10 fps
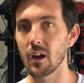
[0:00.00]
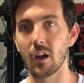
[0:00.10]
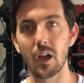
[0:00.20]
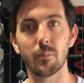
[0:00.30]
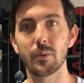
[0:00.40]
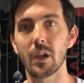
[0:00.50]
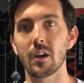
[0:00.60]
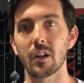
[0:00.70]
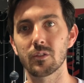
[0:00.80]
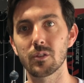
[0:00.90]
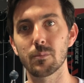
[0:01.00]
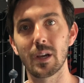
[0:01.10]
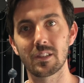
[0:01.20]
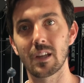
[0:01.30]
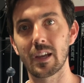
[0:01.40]
I'll help you out. I'll do the
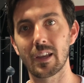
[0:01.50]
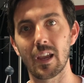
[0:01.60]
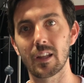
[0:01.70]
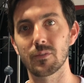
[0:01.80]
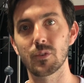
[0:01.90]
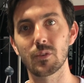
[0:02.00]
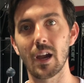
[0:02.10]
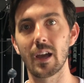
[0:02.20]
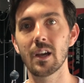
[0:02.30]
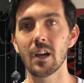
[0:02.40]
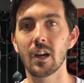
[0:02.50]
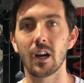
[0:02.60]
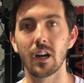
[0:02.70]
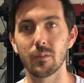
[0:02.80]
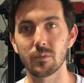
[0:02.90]
best I can. If you got
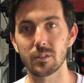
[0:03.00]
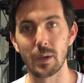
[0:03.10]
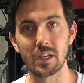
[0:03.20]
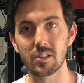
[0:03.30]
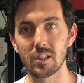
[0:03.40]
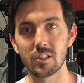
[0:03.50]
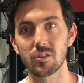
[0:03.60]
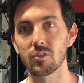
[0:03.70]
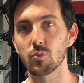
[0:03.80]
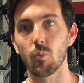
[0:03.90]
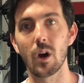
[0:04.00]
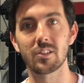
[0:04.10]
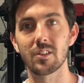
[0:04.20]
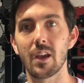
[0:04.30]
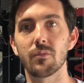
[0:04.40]
space issues,
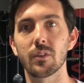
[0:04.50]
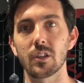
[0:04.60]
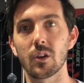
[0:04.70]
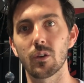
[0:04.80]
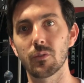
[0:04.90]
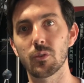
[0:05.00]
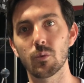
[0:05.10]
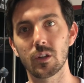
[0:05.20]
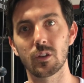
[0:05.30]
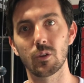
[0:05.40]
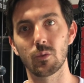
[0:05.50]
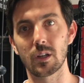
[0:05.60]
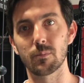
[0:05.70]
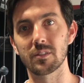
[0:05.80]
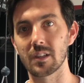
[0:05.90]
watch that video. If you want to know what
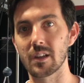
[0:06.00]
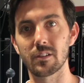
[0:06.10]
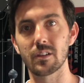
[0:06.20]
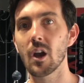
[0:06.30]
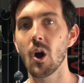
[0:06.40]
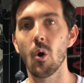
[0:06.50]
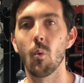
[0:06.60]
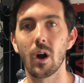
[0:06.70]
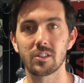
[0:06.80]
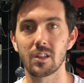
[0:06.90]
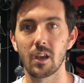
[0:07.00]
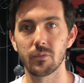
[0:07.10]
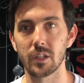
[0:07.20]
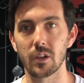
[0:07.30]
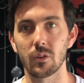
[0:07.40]
comes standard, watch that
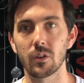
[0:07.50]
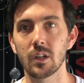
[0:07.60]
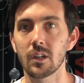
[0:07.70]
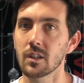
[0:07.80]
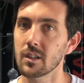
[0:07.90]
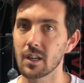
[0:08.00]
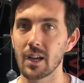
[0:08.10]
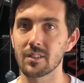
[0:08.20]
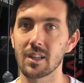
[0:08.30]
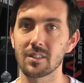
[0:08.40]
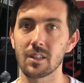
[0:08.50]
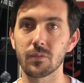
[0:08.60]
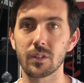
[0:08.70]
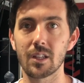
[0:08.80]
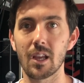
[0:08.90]
video. Guys, that's it
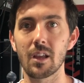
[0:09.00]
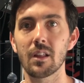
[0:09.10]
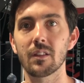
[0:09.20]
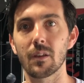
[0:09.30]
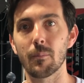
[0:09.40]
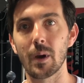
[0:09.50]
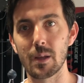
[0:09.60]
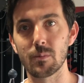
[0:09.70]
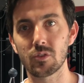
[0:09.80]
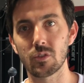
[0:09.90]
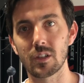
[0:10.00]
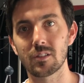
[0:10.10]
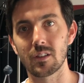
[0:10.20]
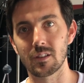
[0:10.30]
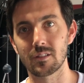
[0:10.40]
for today. My name is
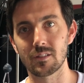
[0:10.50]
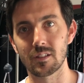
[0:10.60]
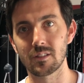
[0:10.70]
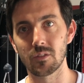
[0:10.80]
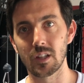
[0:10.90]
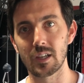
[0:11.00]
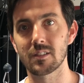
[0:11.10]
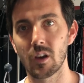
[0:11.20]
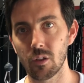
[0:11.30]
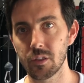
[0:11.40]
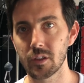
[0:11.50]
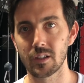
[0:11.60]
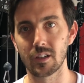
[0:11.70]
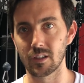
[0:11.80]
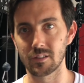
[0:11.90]
Chris. This is Uncivilized Health,
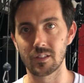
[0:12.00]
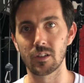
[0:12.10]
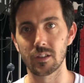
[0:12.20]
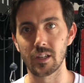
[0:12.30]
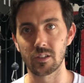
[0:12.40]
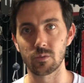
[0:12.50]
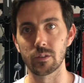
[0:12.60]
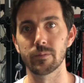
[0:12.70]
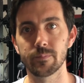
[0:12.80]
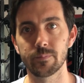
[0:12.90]
and I'll see you on the next one.